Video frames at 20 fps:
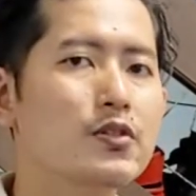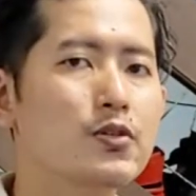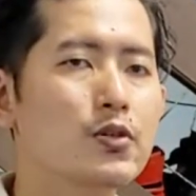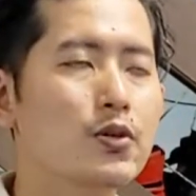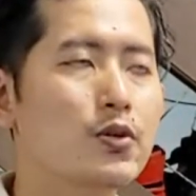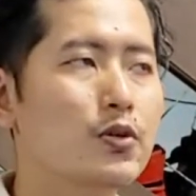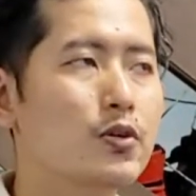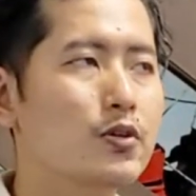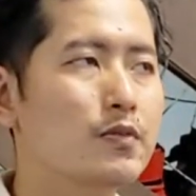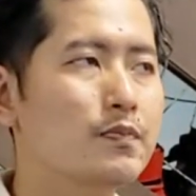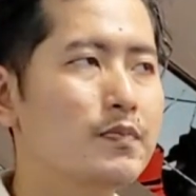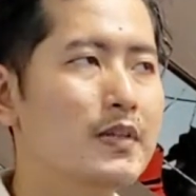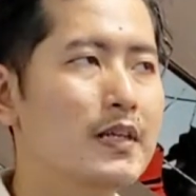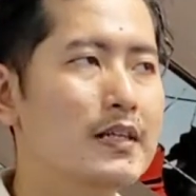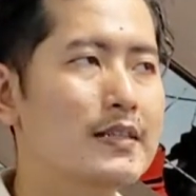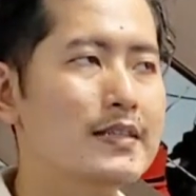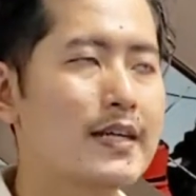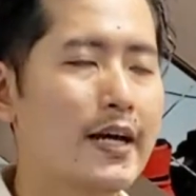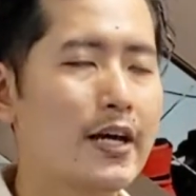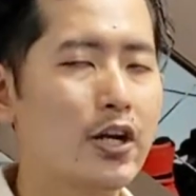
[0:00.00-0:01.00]
So
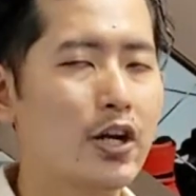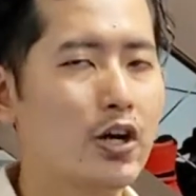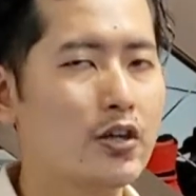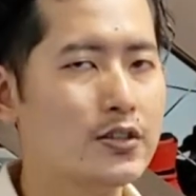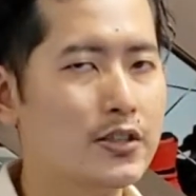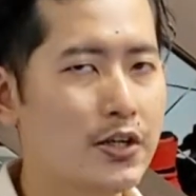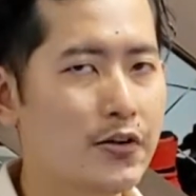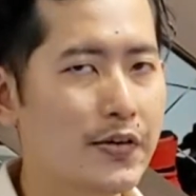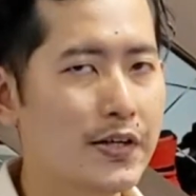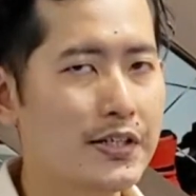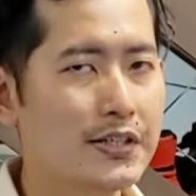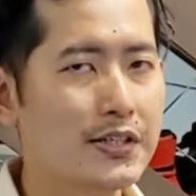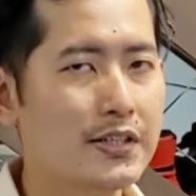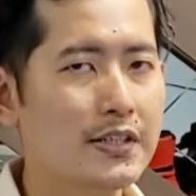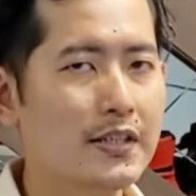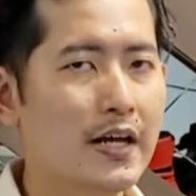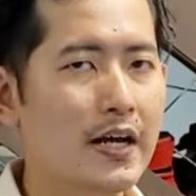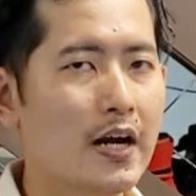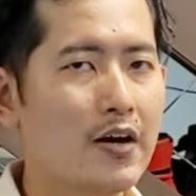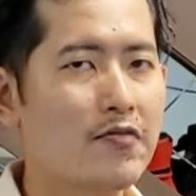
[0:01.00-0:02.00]
the second
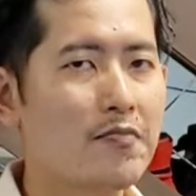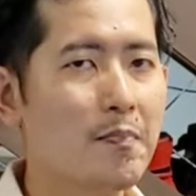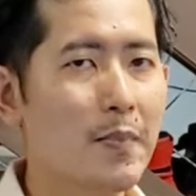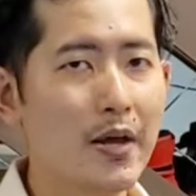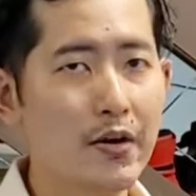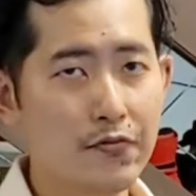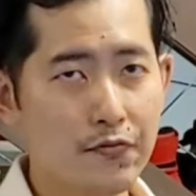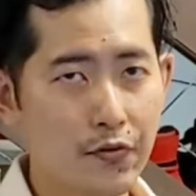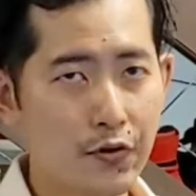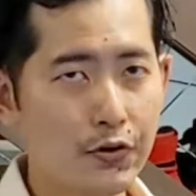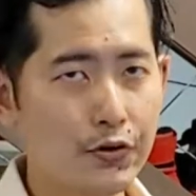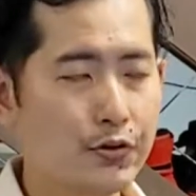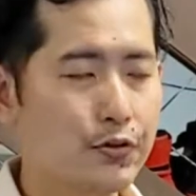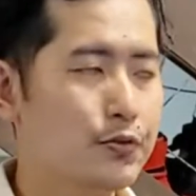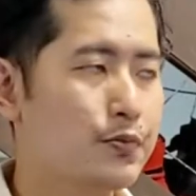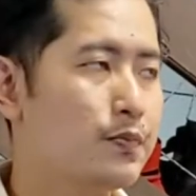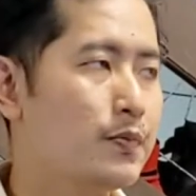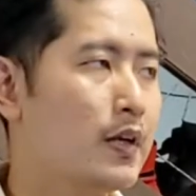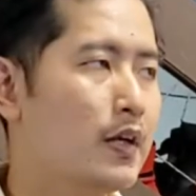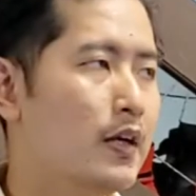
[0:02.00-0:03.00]
consideration that I've made for
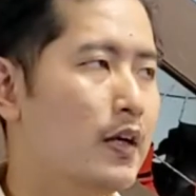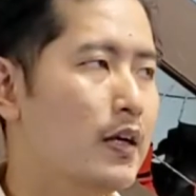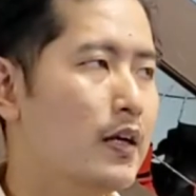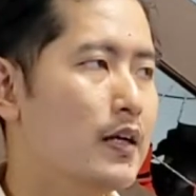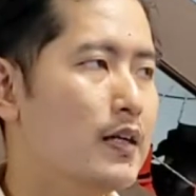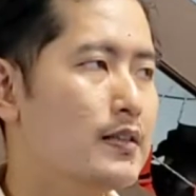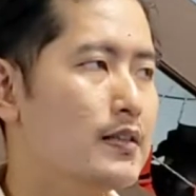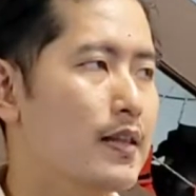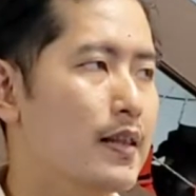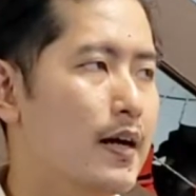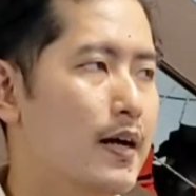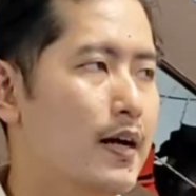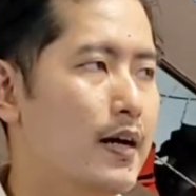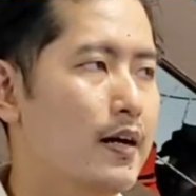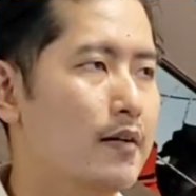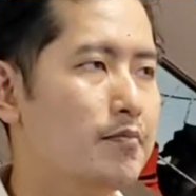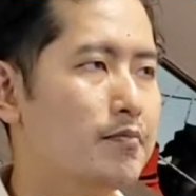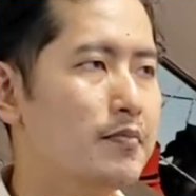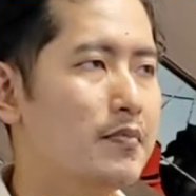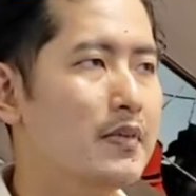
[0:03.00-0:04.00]
you is
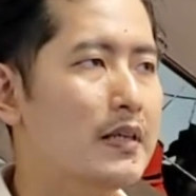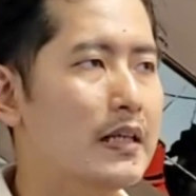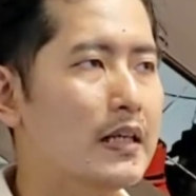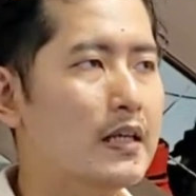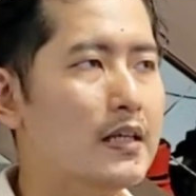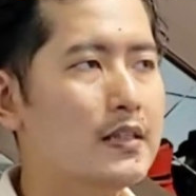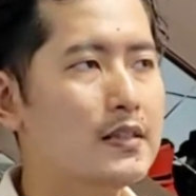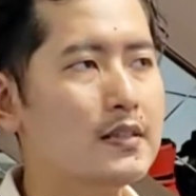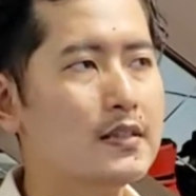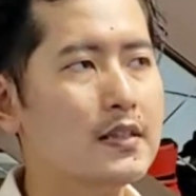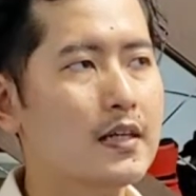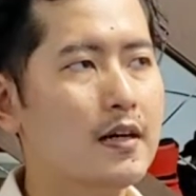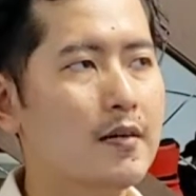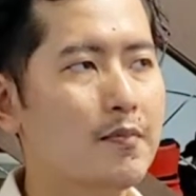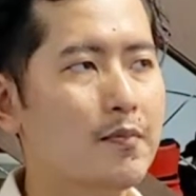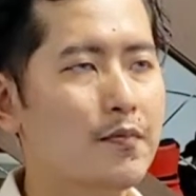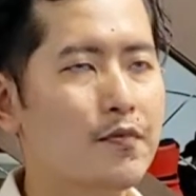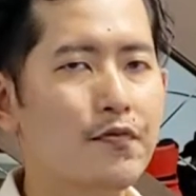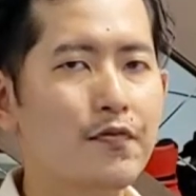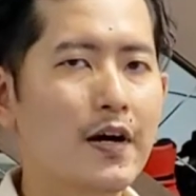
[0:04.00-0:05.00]
that these
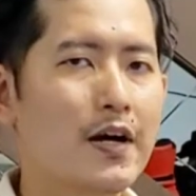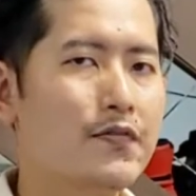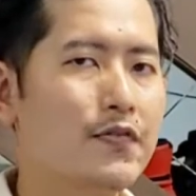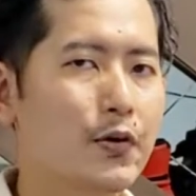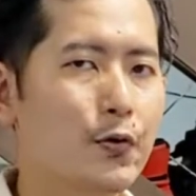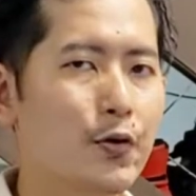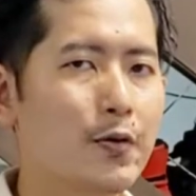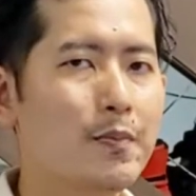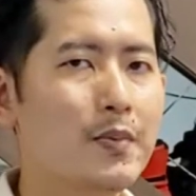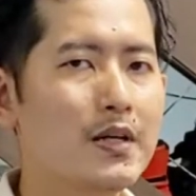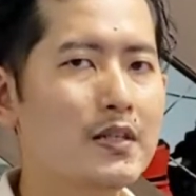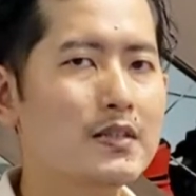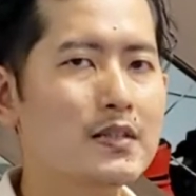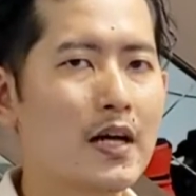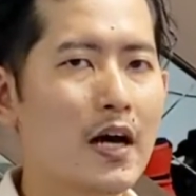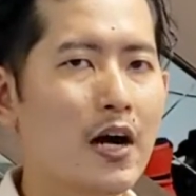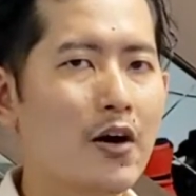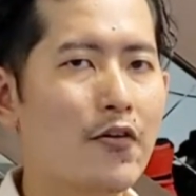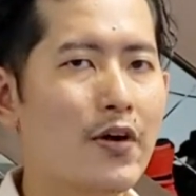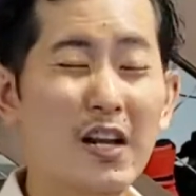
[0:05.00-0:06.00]
5 equipments
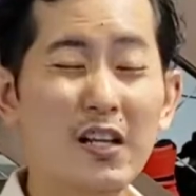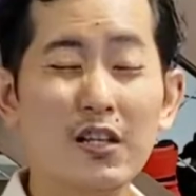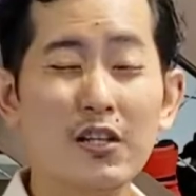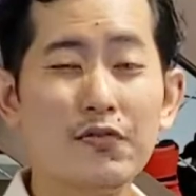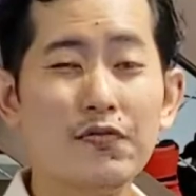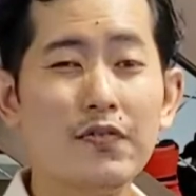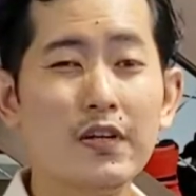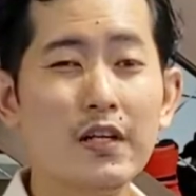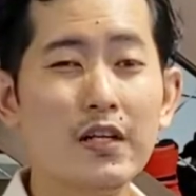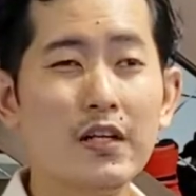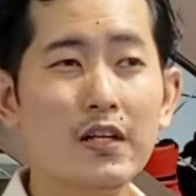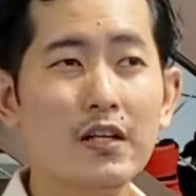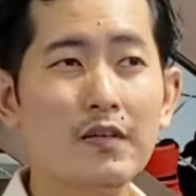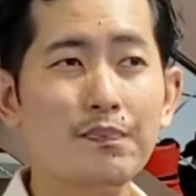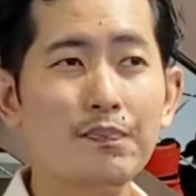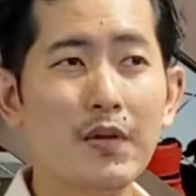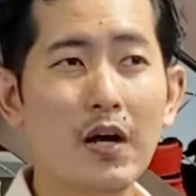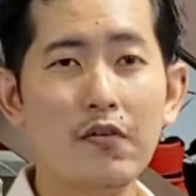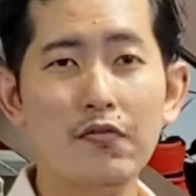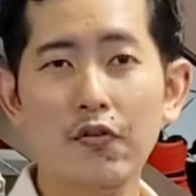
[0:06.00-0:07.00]
are
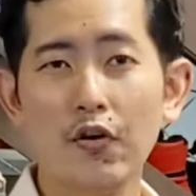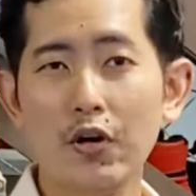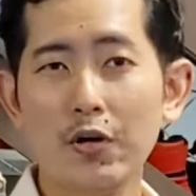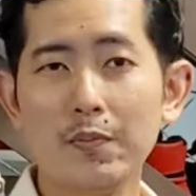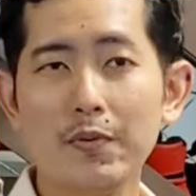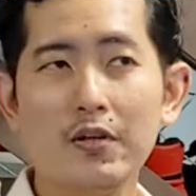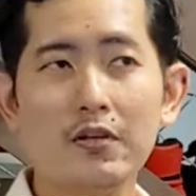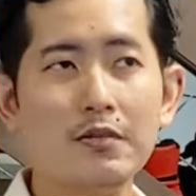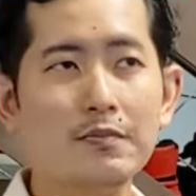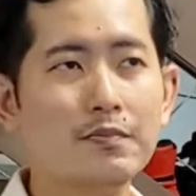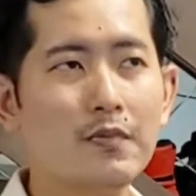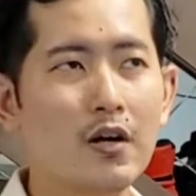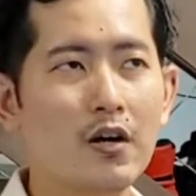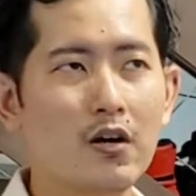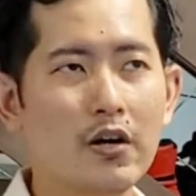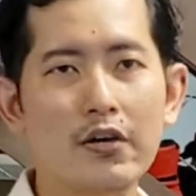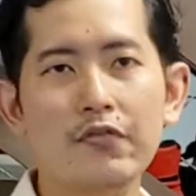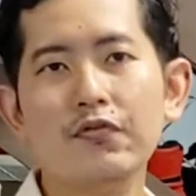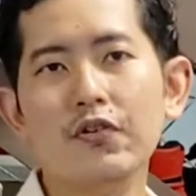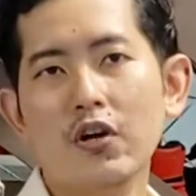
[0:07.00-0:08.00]
relatively affordable,
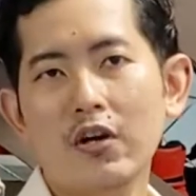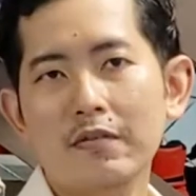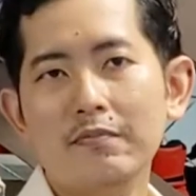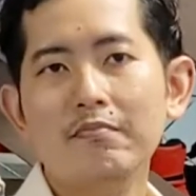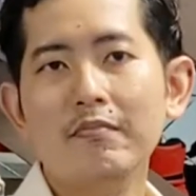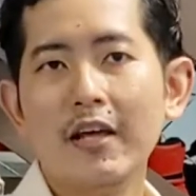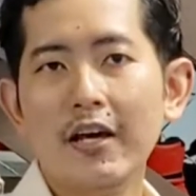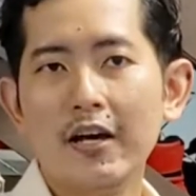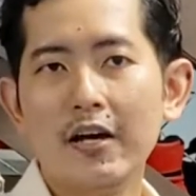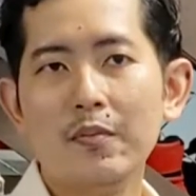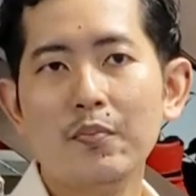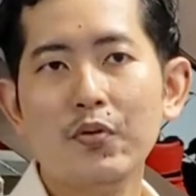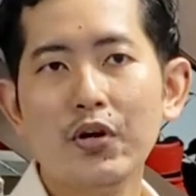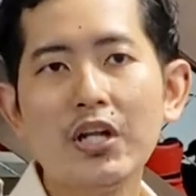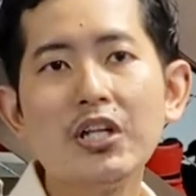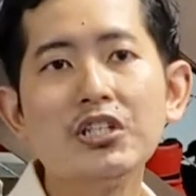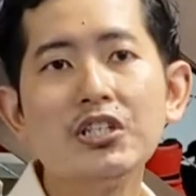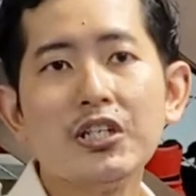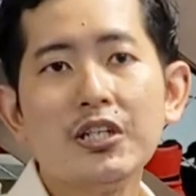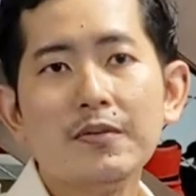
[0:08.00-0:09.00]
or if not, they are
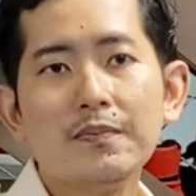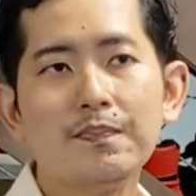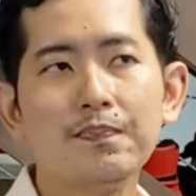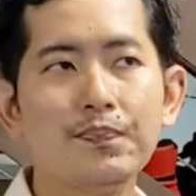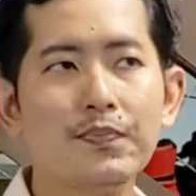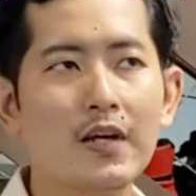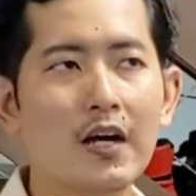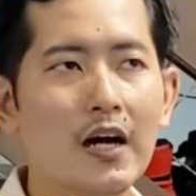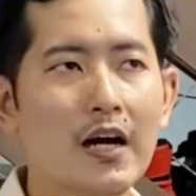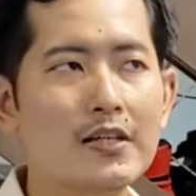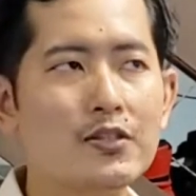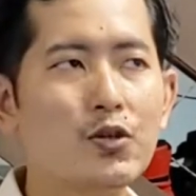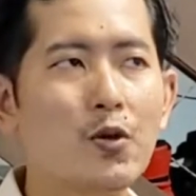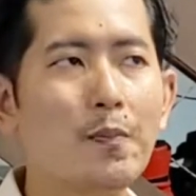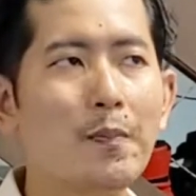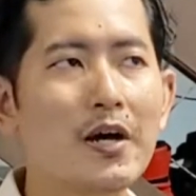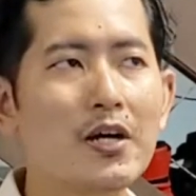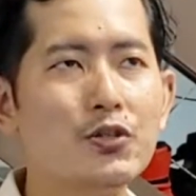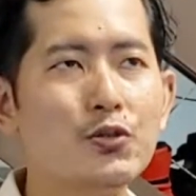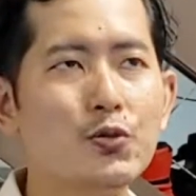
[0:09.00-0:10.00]
pretty cheap as
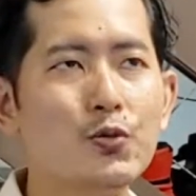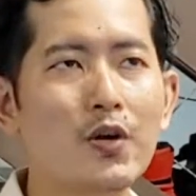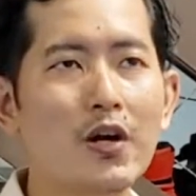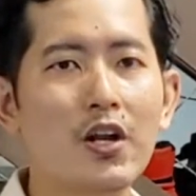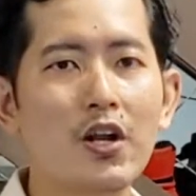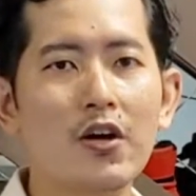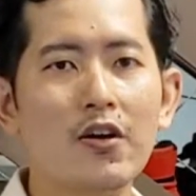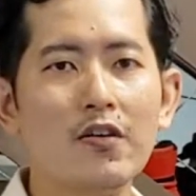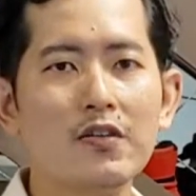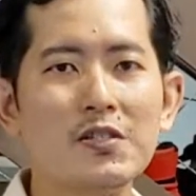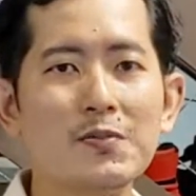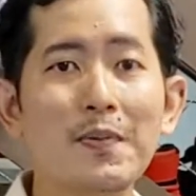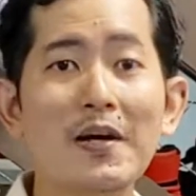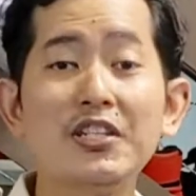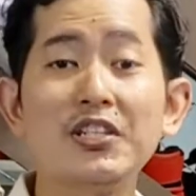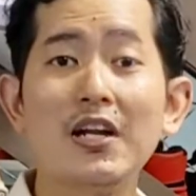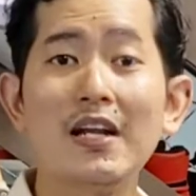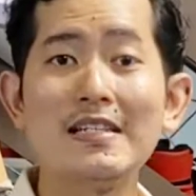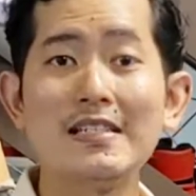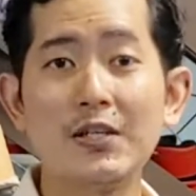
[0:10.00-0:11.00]
compared to a lot of
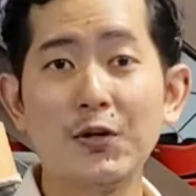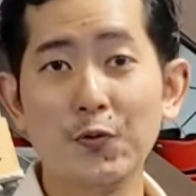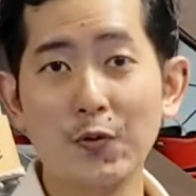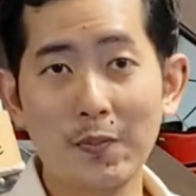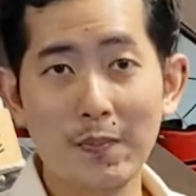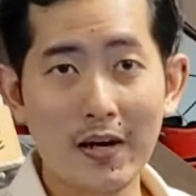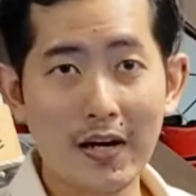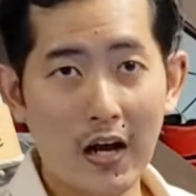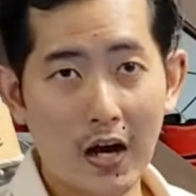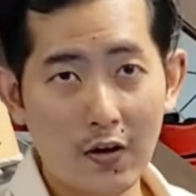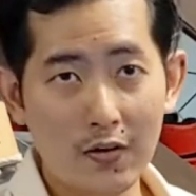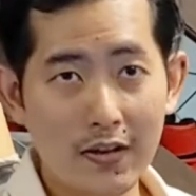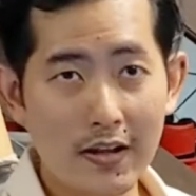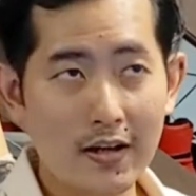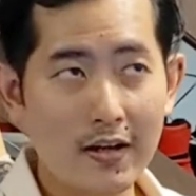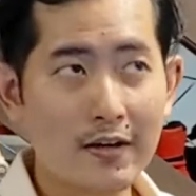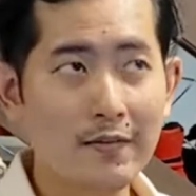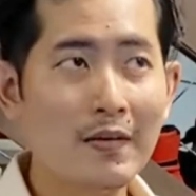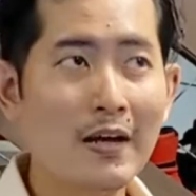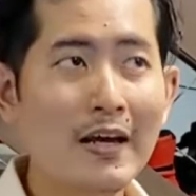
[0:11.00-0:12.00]
specialized equipment out
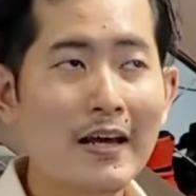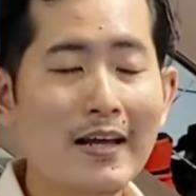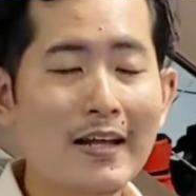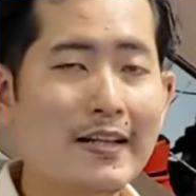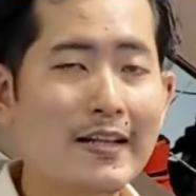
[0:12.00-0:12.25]
there